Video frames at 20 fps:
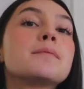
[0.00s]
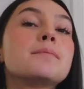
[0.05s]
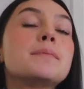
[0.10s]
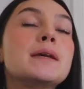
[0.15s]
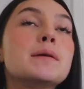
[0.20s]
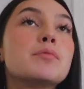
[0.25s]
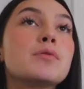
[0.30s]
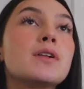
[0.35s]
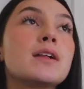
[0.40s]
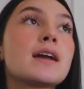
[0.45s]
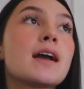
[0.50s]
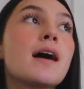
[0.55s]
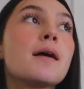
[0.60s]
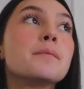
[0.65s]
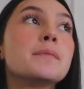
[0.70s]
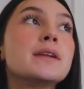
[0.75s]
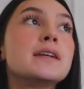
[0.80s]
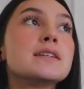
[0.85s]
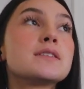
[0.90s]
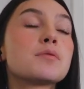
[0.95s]
people and
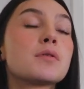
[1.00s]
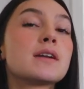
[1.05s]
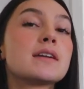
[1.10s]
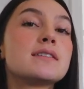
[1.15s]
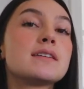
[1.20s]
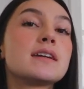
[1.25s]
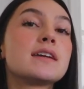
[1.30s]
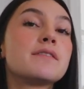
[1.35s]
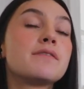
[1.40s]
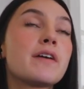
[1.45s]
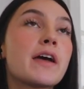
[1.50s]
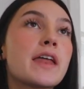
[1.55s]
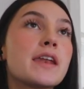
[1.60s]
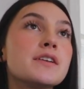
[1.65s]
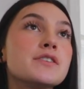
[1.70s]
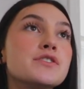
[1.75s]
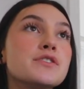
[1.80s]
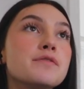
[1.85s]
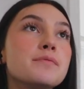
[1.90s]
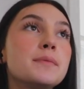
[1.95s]
companies wanna take
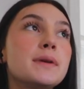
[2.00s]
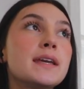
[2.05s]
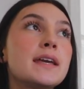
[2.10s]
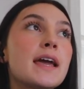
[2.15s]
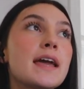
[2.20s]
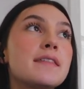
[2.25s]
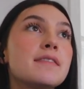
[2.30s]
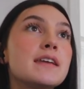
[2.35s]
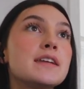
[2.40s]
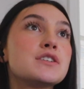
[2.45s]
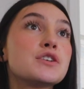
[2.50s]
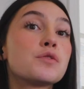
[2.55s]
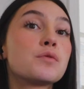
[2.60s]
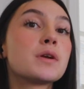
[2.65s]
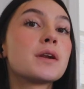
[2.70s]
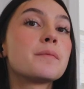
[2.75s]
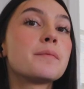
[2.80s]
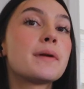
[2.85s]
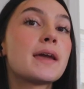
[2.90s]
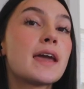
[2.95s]
advantage of me and they don't
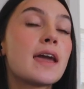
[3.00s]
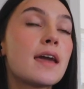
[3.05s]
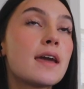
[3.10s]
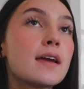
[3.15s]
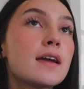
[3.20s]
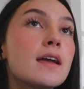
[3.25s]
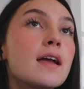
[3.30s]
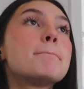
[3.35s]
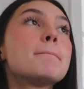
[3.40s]
wanna pay